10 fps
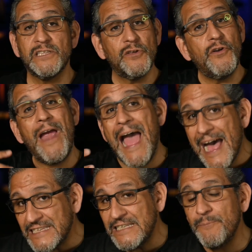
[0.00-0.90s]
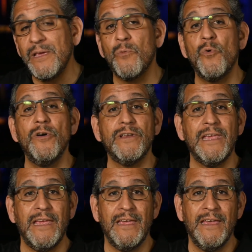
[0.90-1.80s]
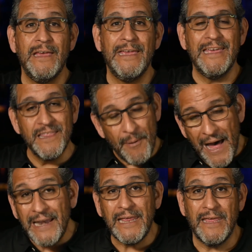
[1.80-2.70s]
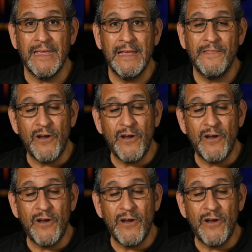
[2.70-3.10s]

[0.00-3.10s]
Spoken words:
So there has to be a working in the body.